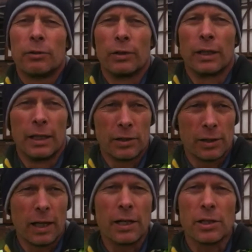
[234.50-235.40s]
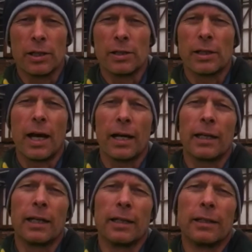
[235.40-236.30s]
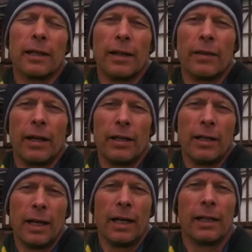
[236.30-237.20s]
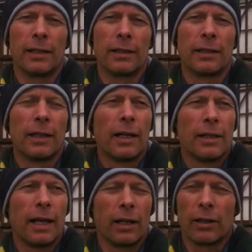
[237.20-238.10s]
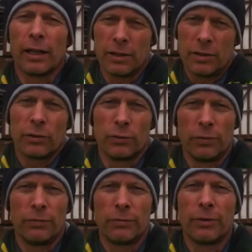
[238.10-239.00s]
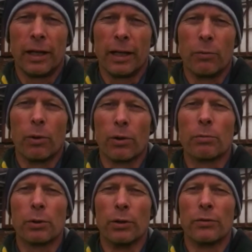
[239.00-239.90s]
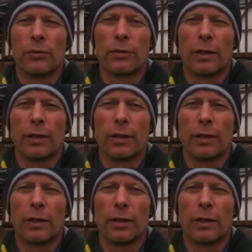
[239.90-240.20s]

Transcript: doing the insulation and sarking and then uh, that'll get us sort of fairly waterproof.